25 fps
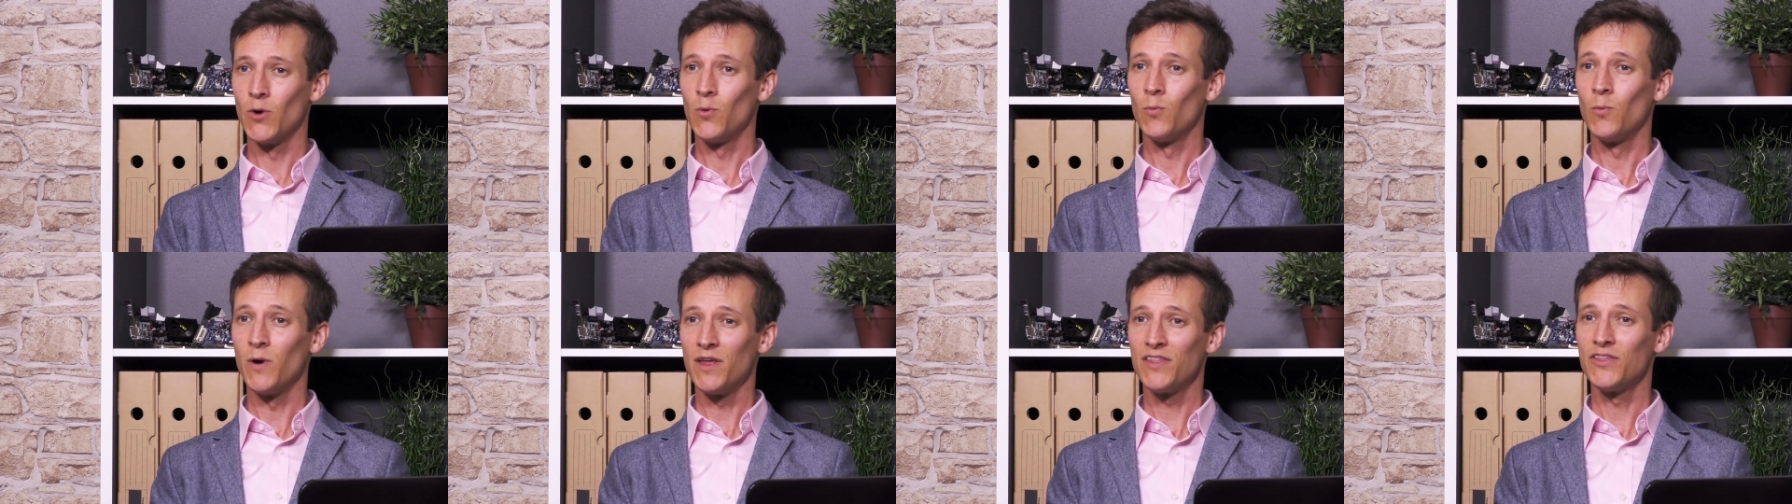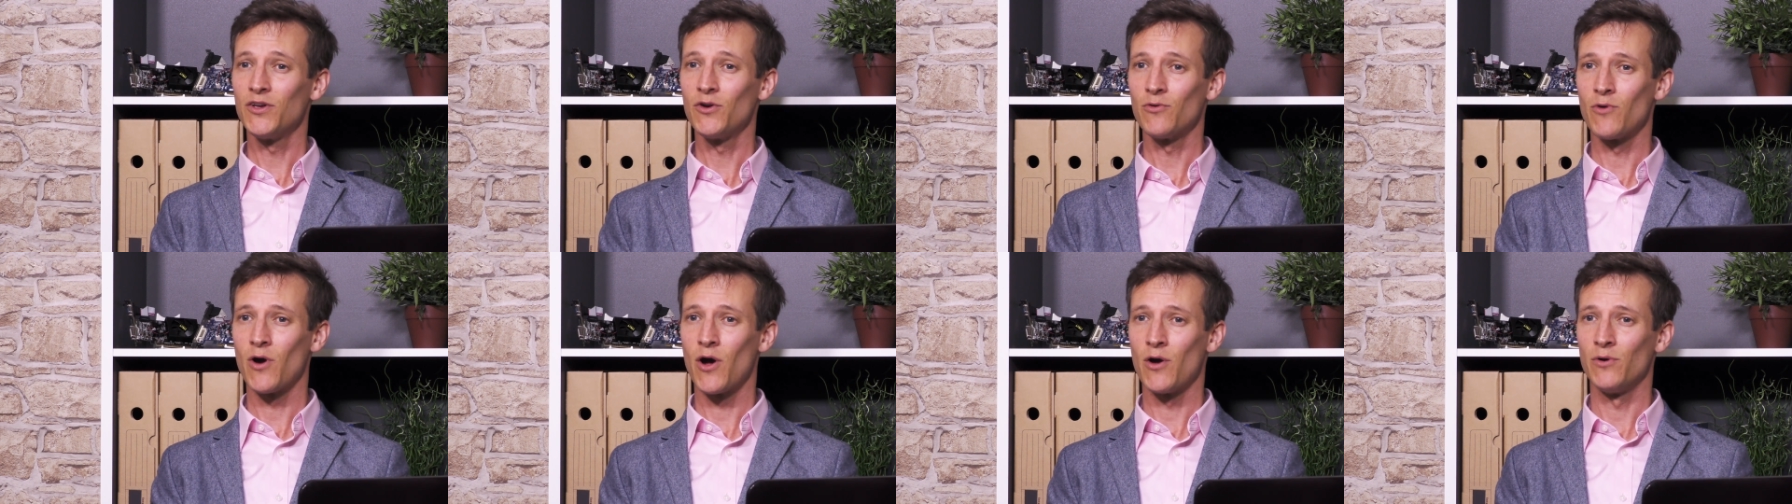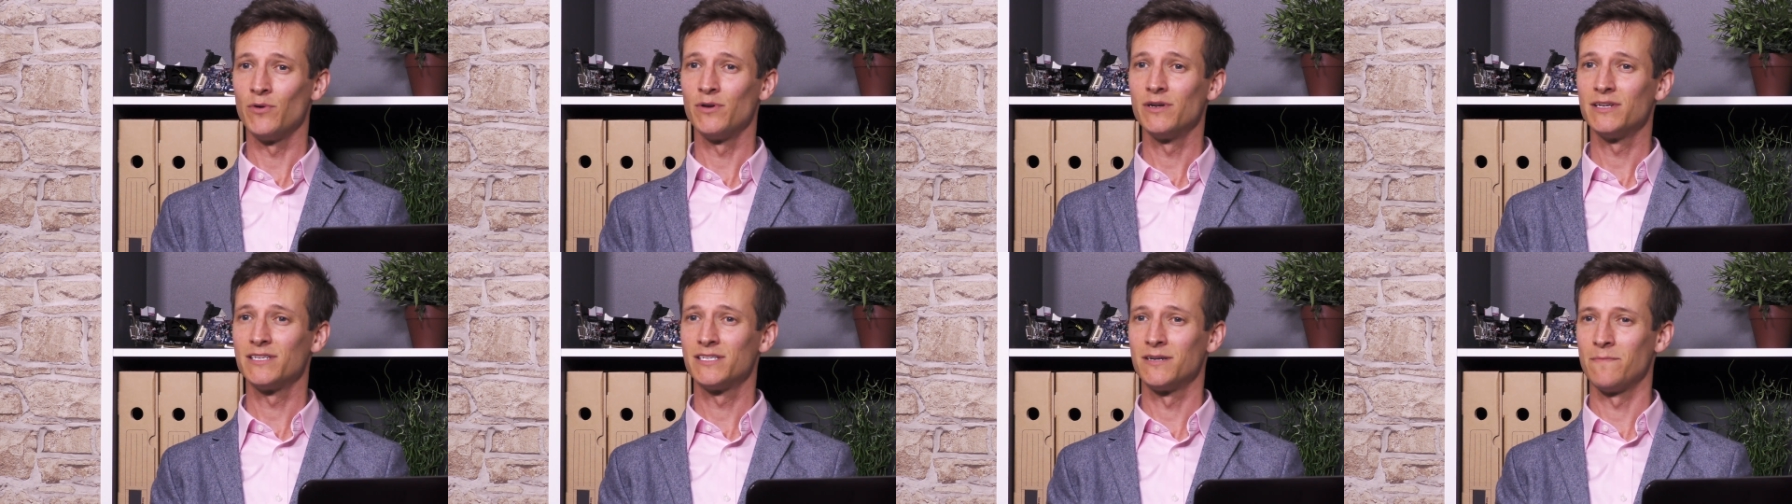with your
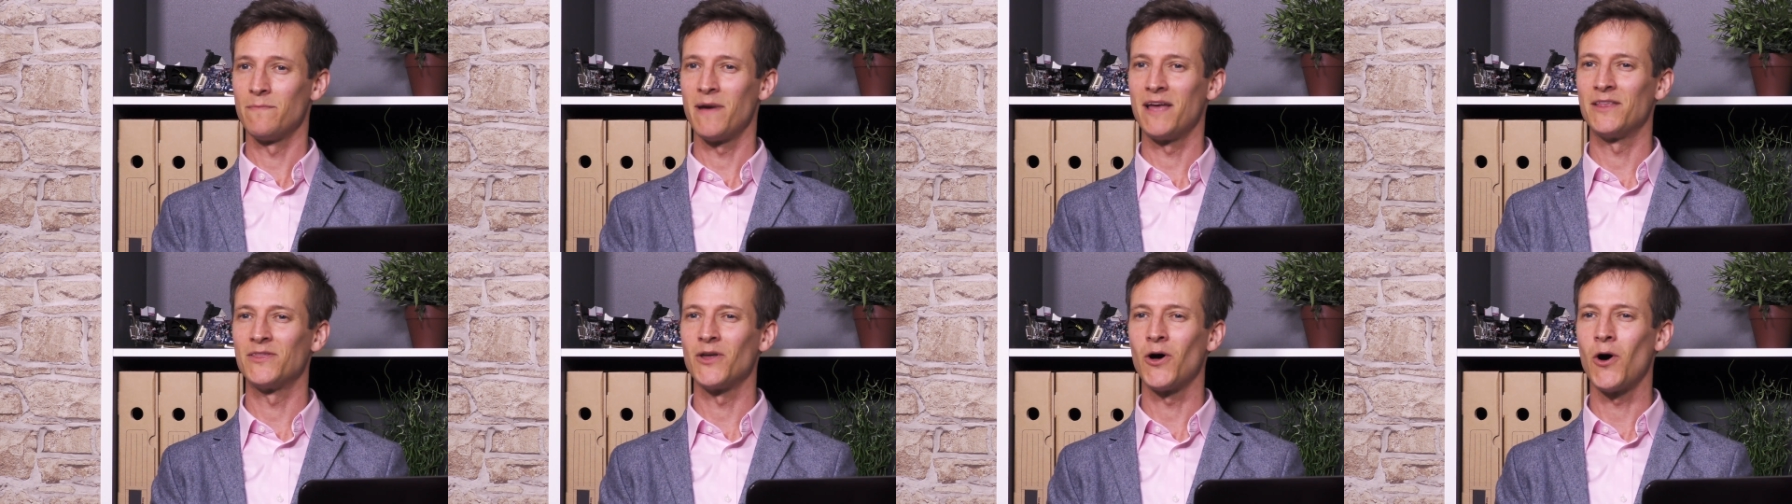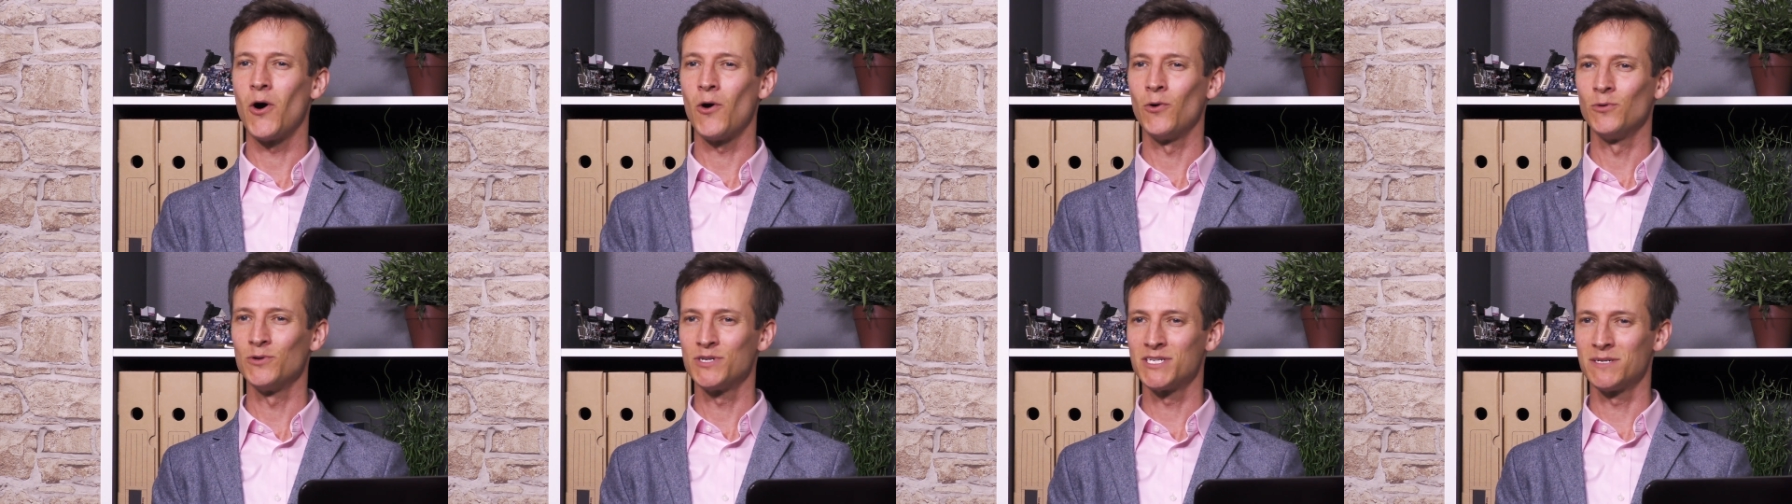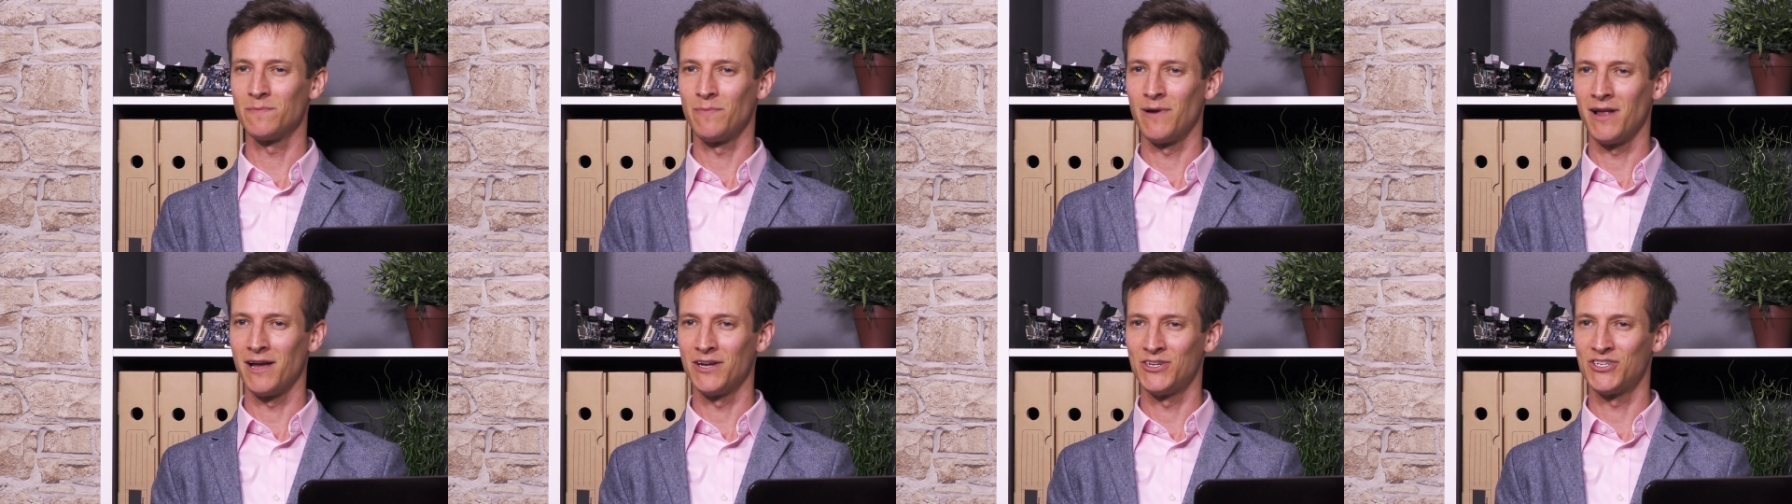own to make the whole
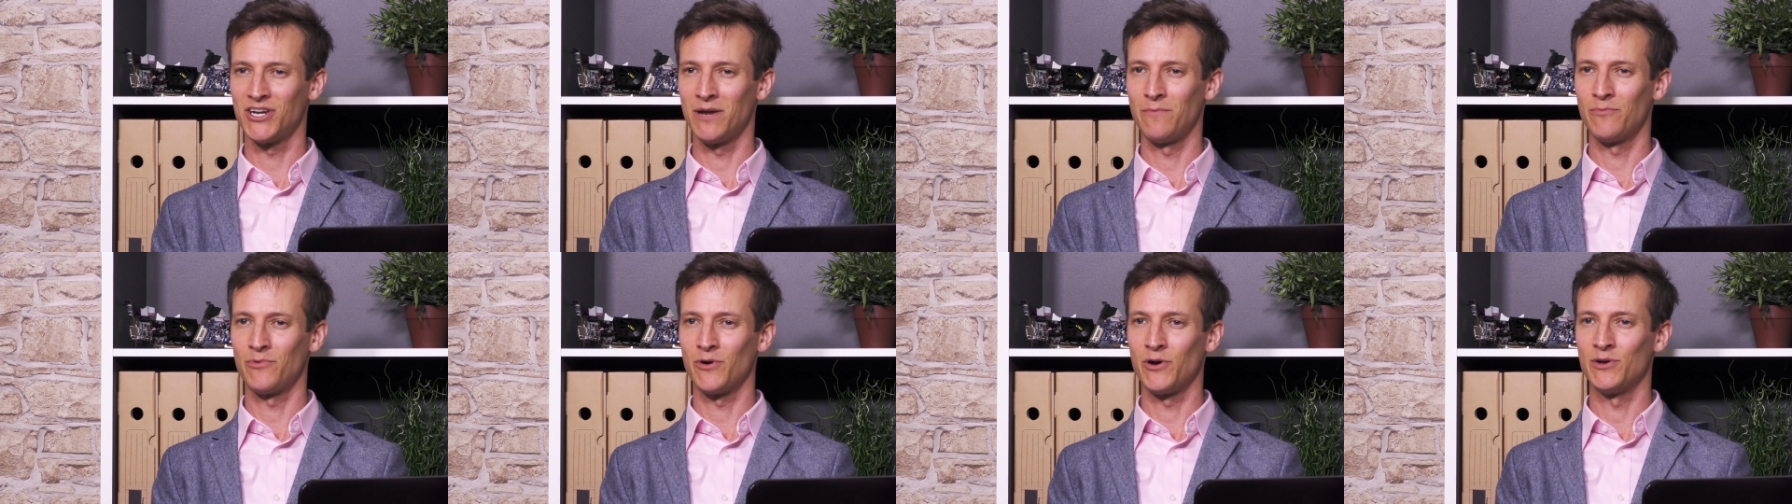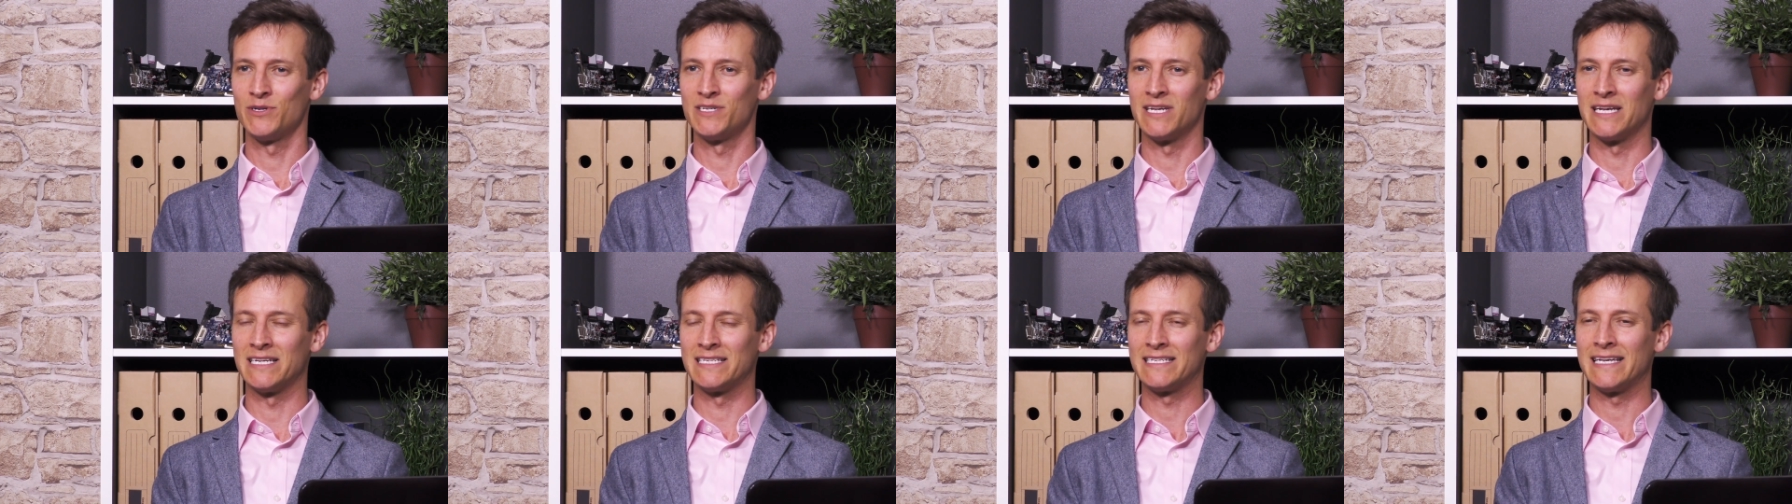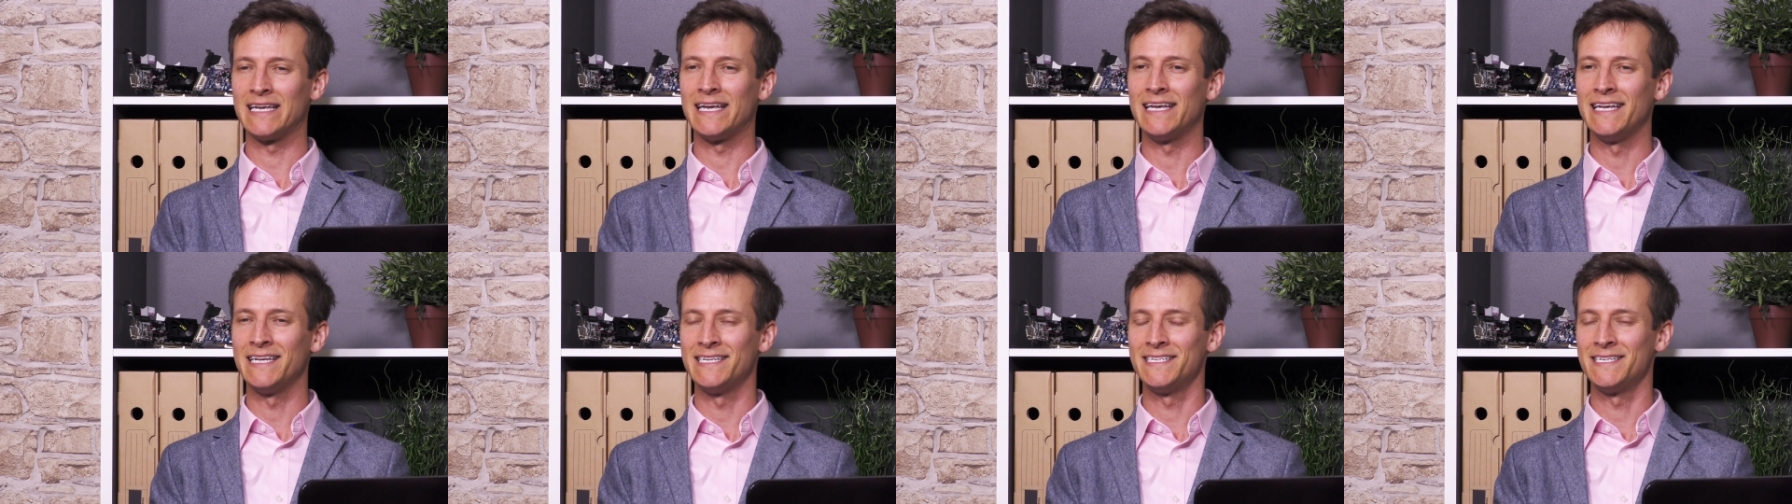supply chain process
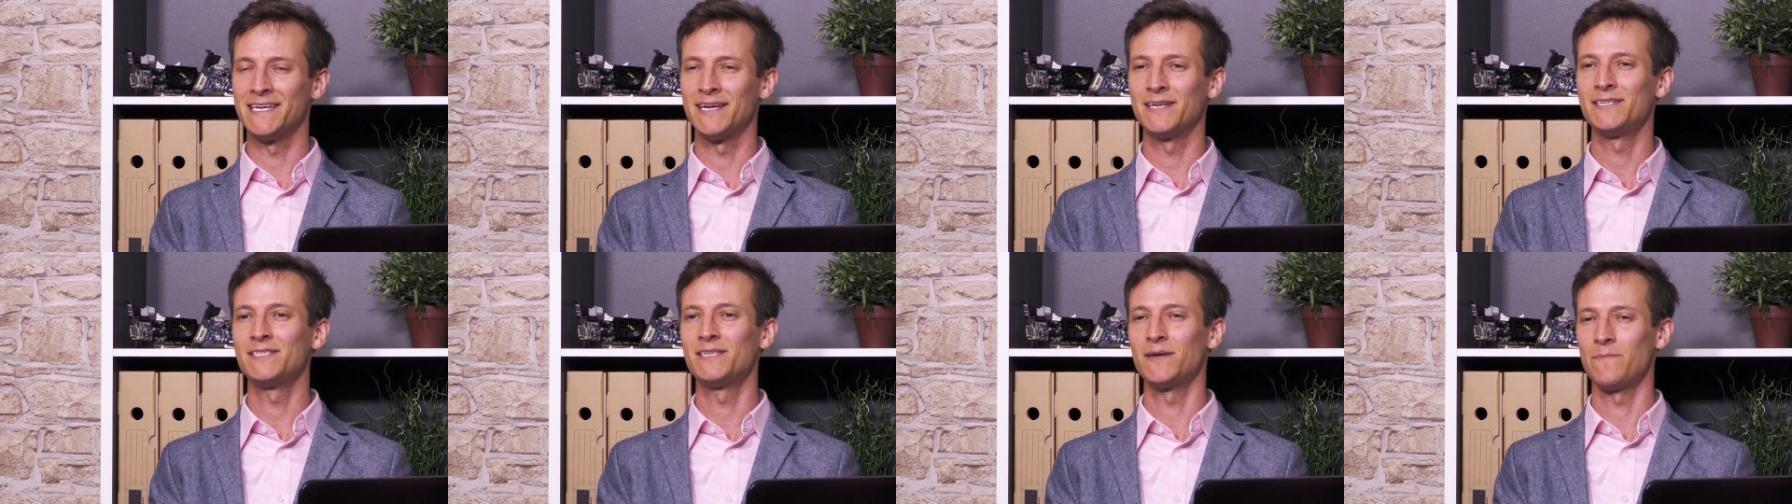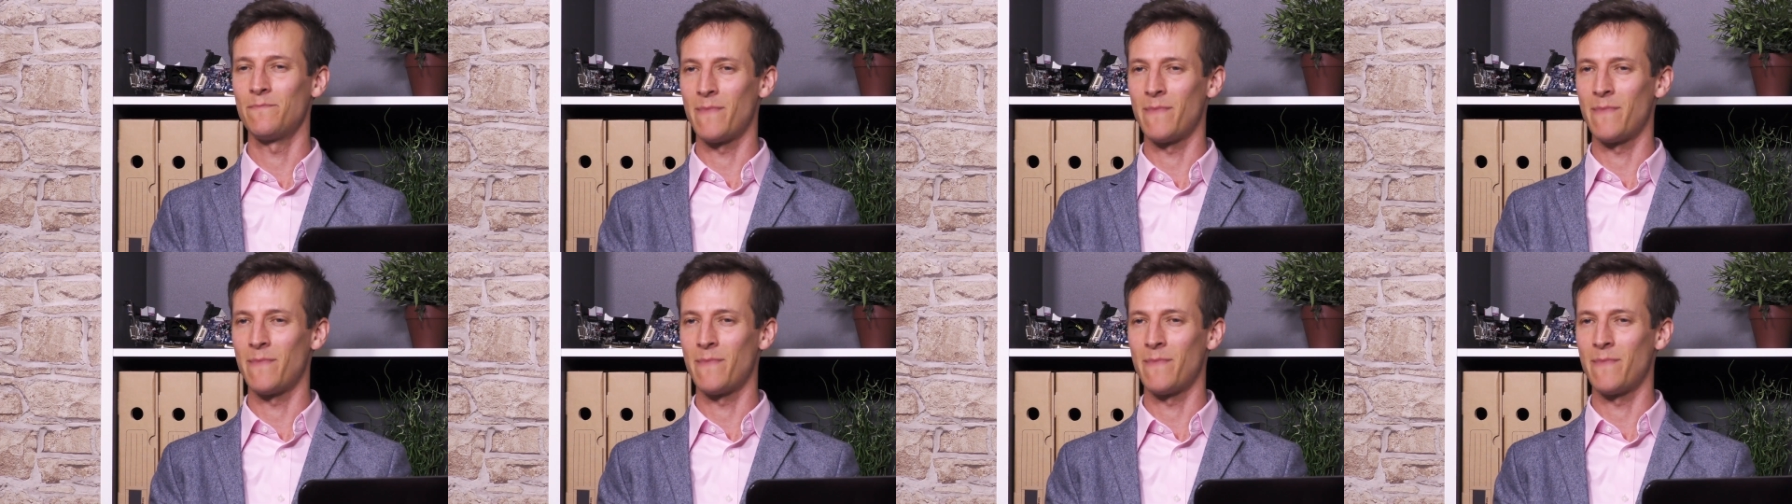easier to